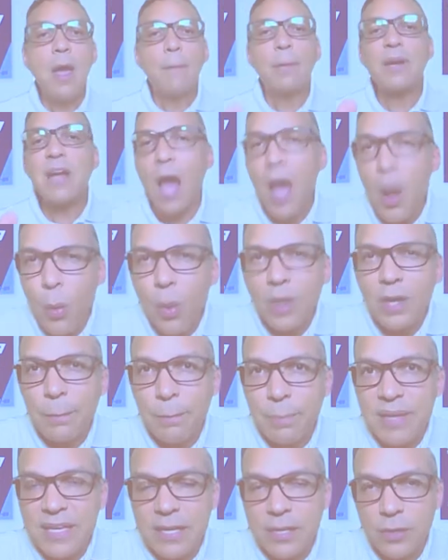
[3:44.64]
But I want to
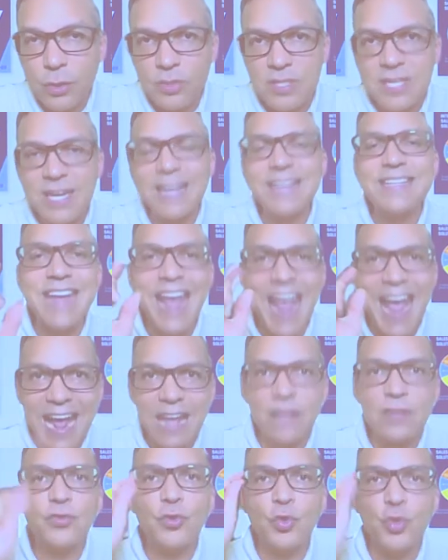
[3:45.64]
be here today to
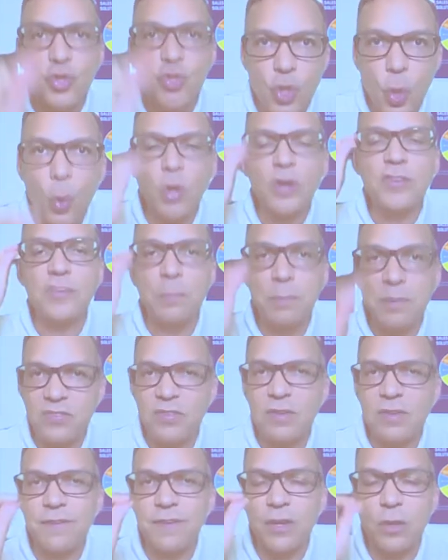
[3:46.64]
answer your
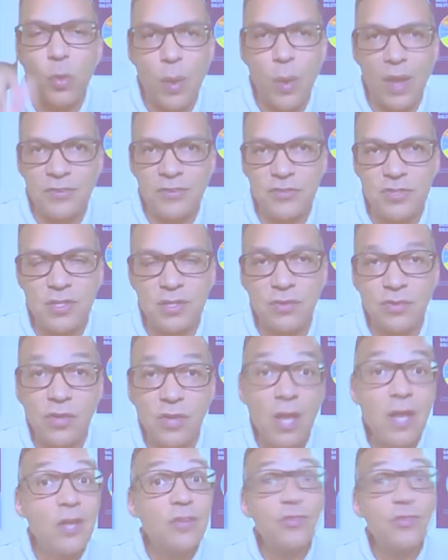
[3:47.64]
specific questions